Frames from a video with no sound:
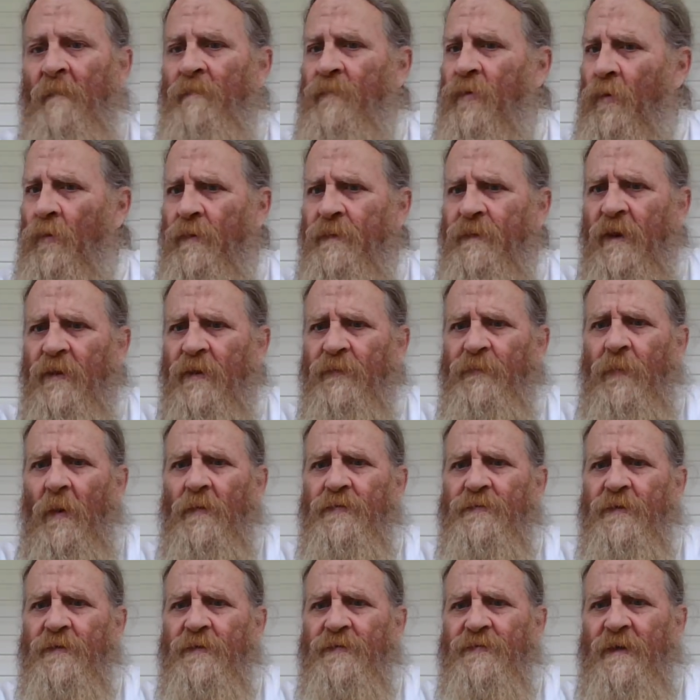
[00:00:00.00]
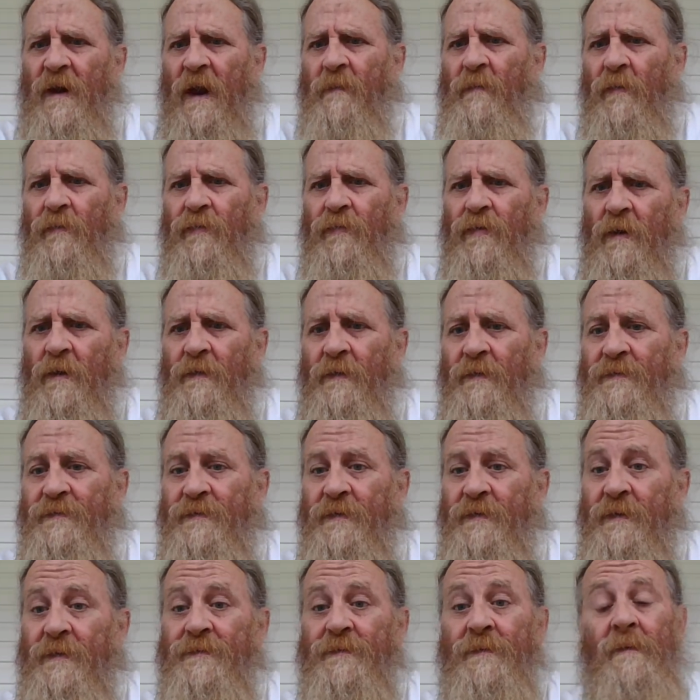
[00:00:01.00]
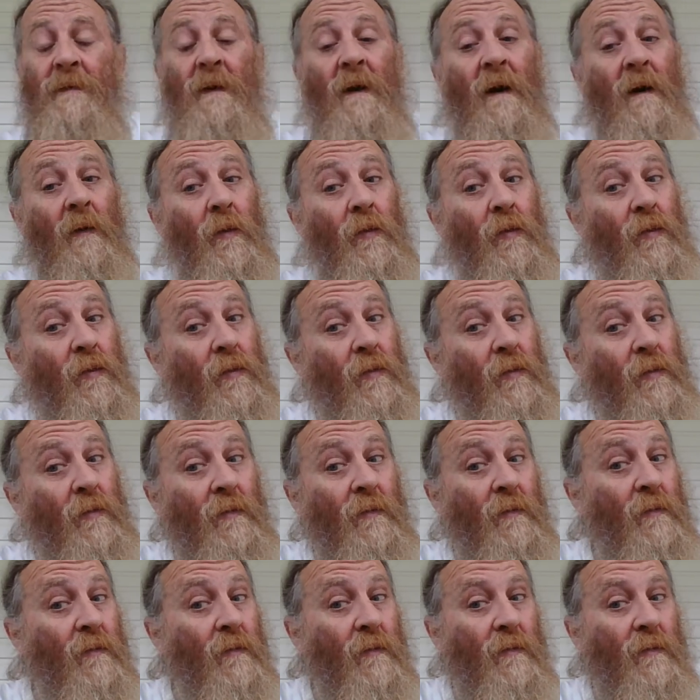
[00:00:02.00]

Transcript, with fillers: But we're not supposed to shame a brother and sister. Ooh.